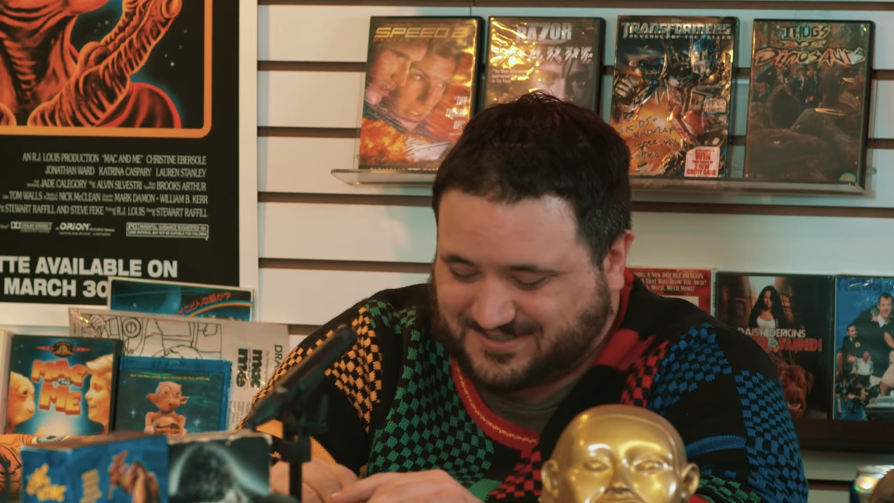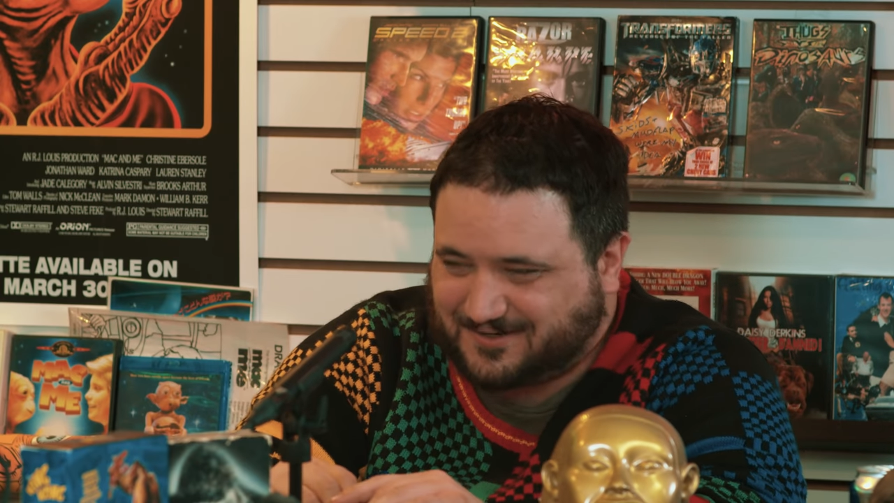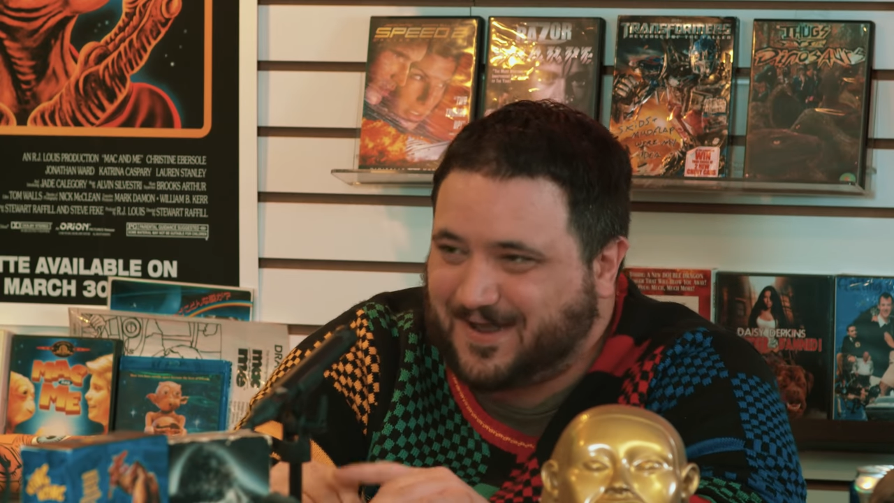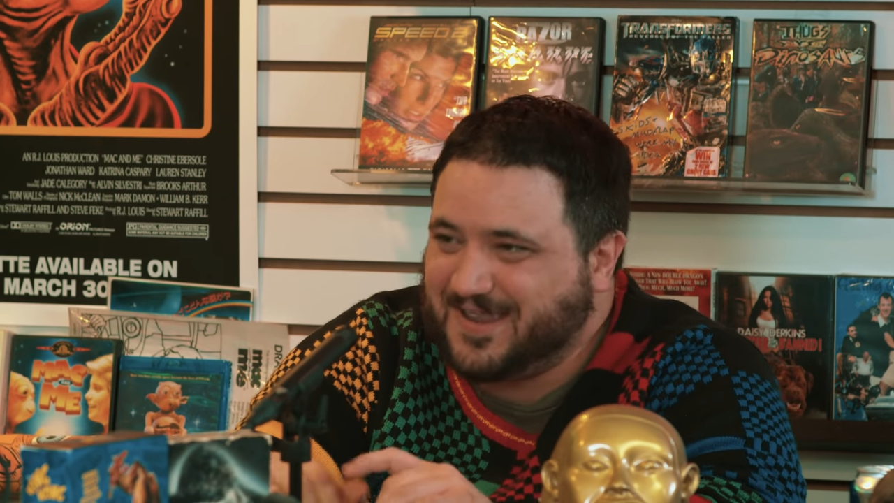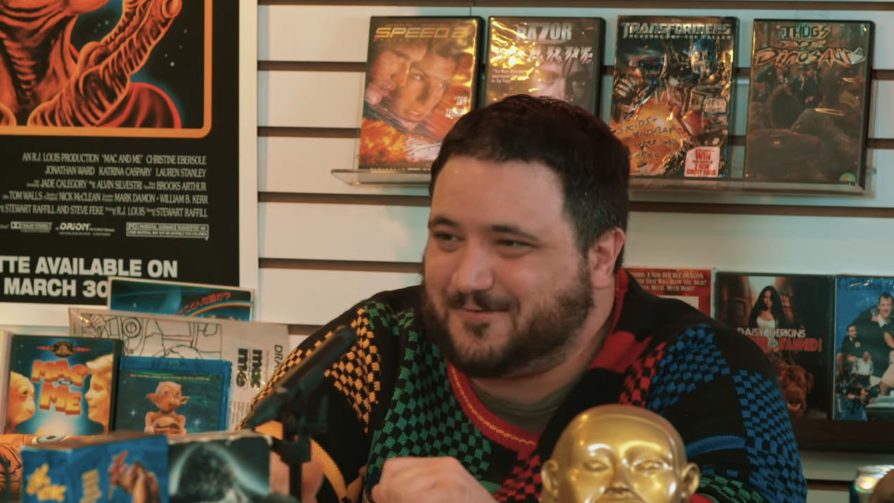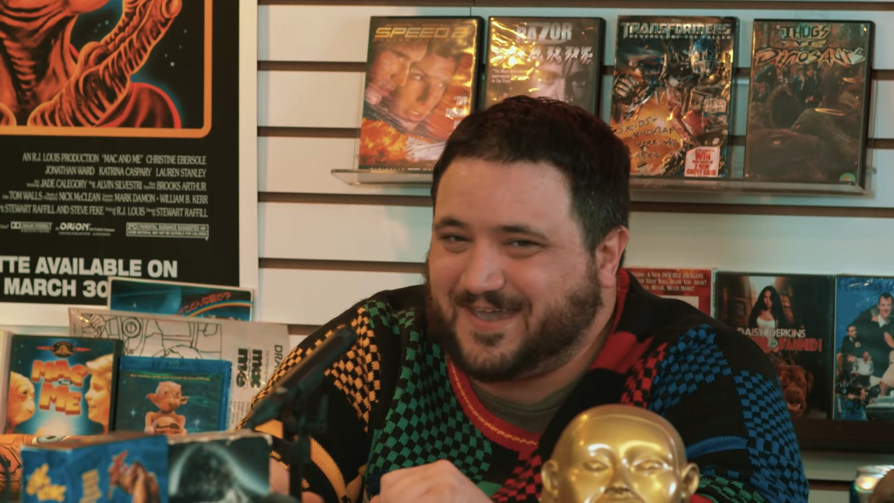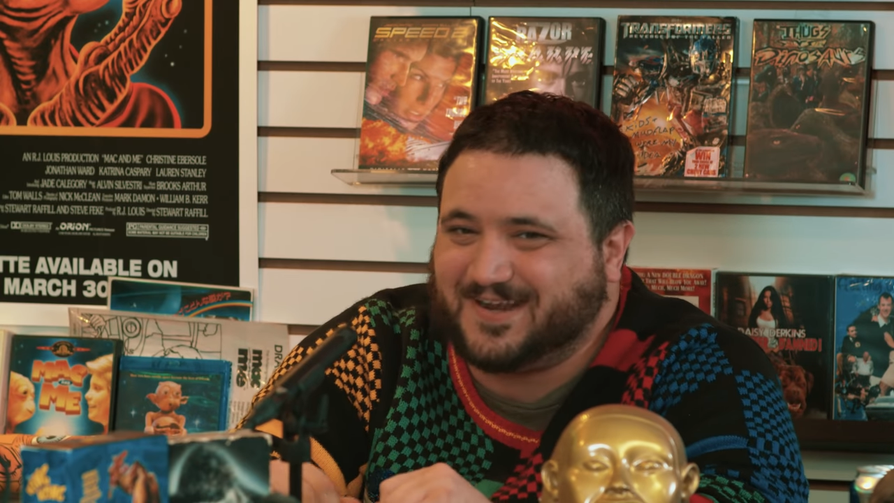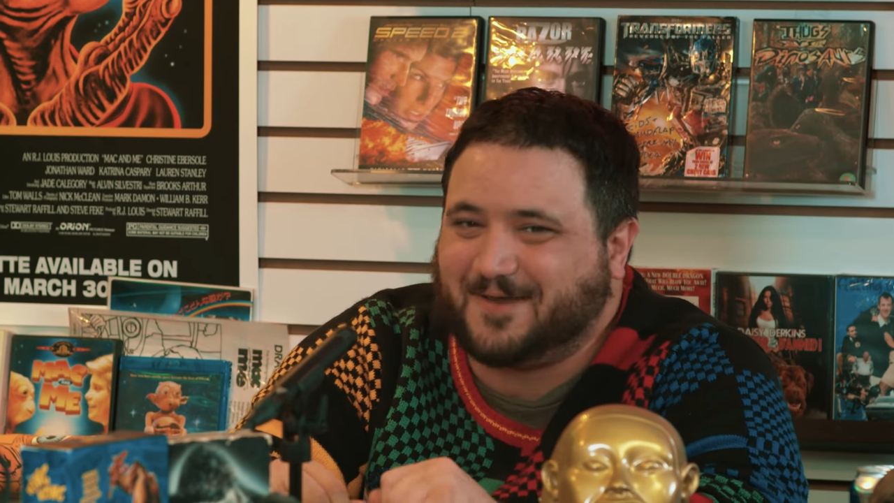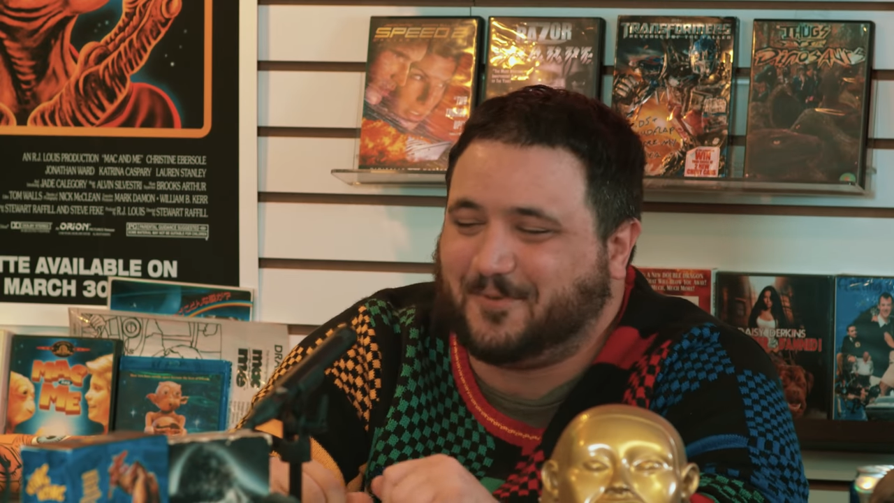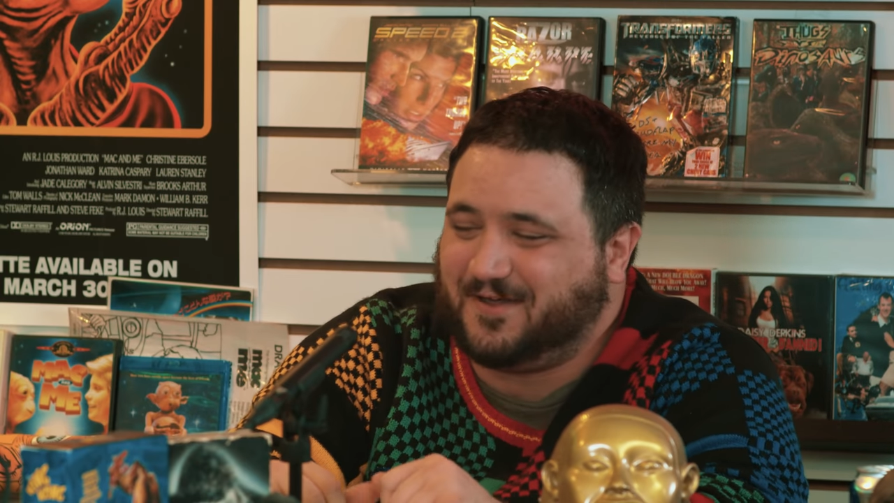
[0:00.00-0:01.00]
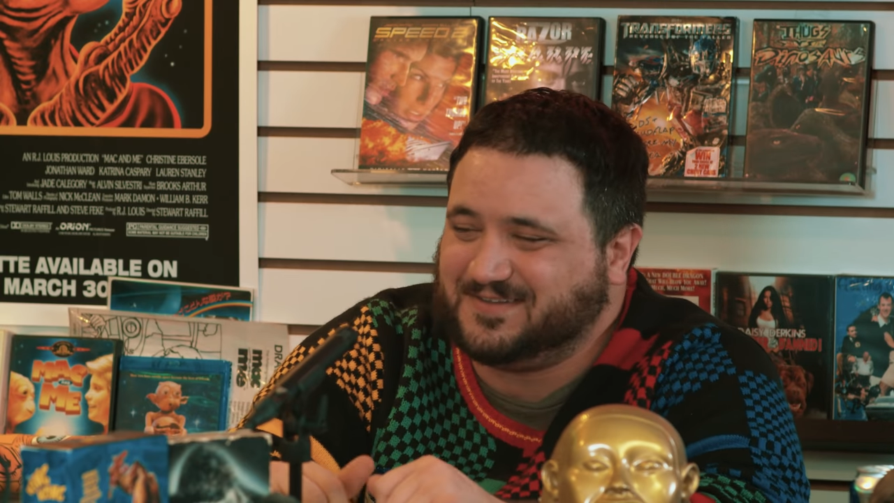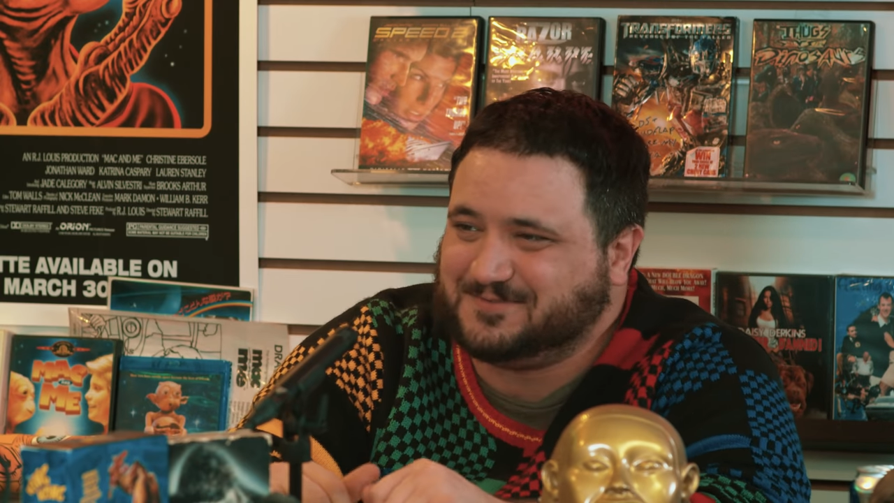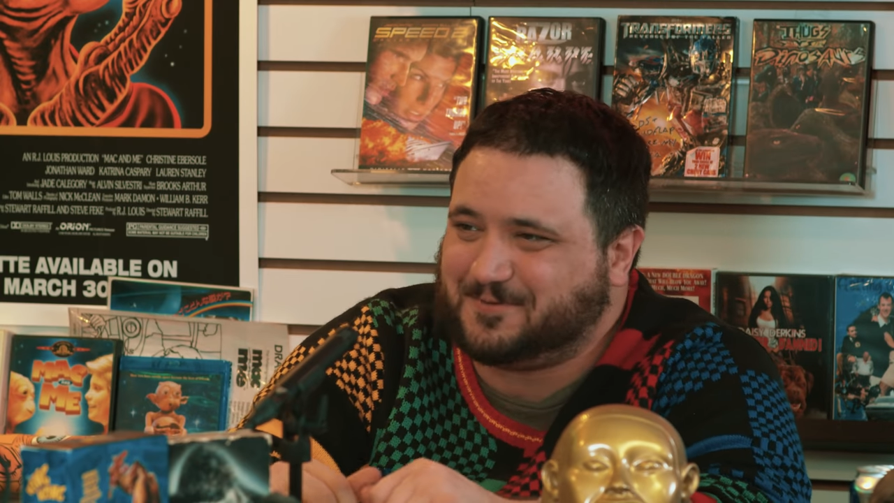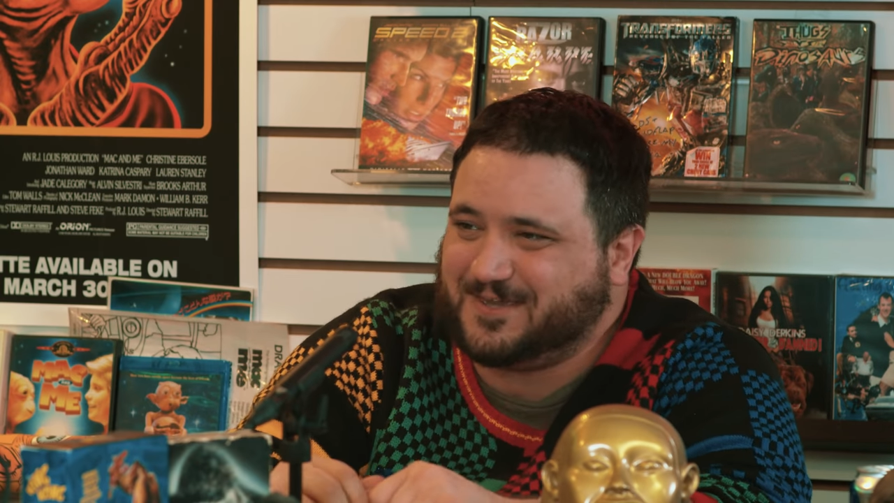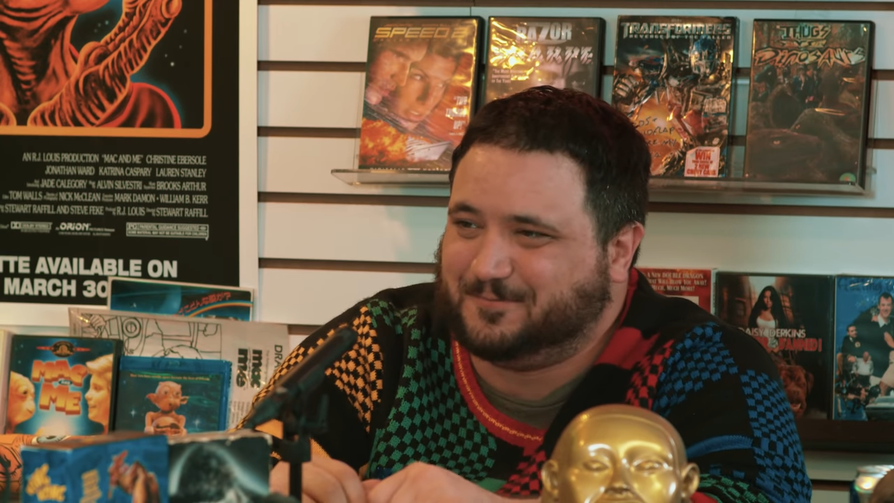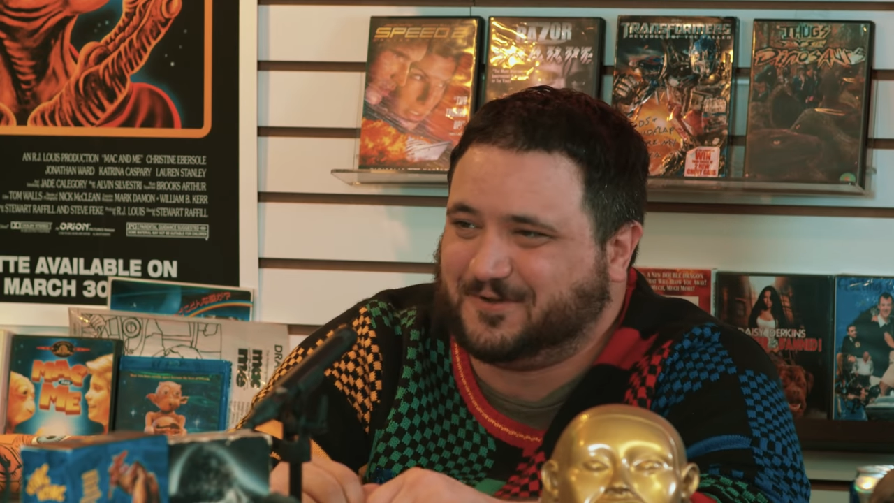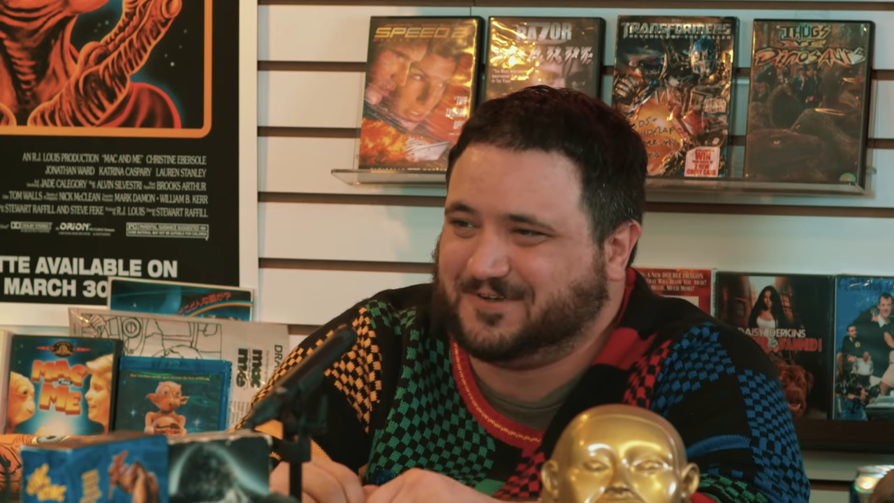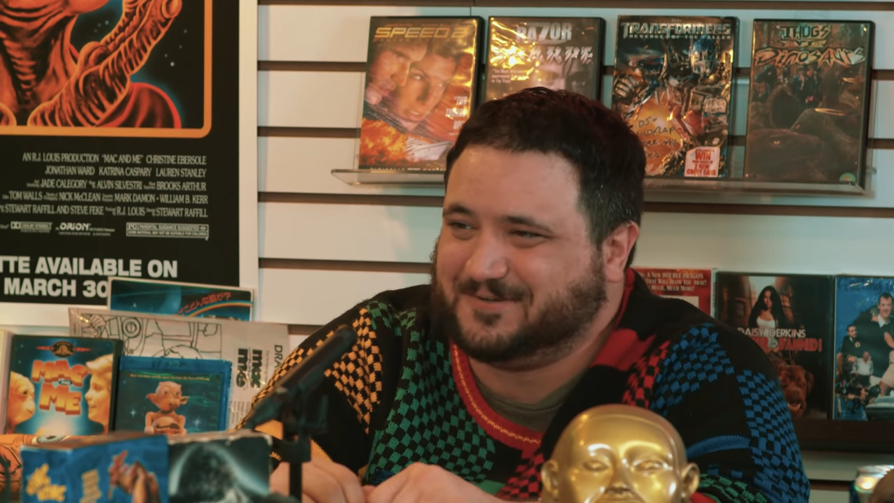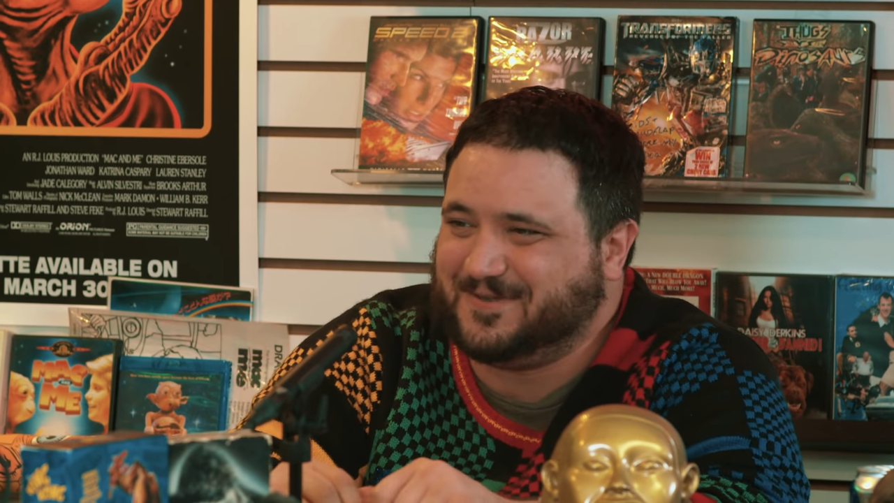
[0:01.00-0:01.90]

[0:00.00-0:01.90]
She's like, "Why are you waking up all these people?